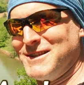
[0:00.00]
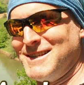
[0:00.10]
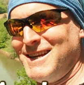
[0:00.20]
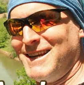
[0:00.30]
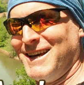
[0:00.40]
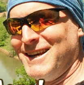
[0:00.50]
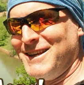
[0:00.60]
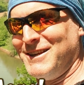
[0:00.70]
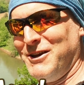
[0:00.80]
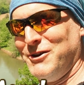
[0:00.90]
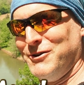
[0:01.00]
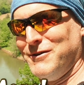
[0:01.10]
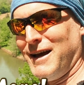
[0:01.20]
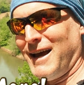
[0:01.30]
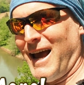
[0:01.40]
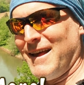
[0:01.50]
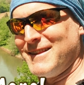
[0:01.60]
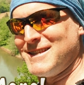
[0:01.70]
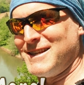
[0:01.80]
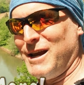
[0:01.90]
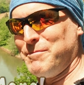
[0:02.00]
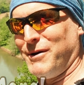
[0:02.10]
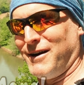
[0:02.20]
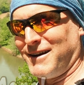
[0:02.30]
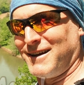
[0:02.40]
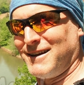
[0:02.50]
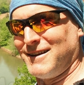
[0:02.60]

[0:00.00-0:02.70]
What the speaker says: see you at the state park.